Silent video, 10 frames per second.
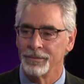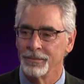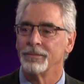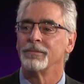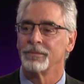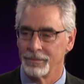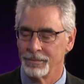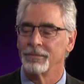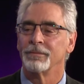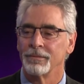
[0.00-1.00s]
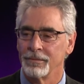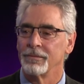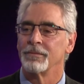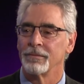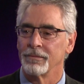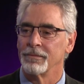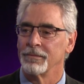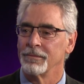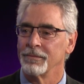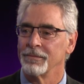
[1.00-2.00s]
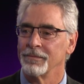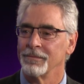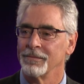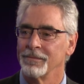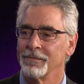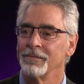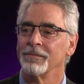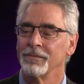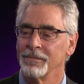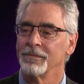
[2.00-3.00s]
thanks. It's great to be here. I always appreciate it, and uh,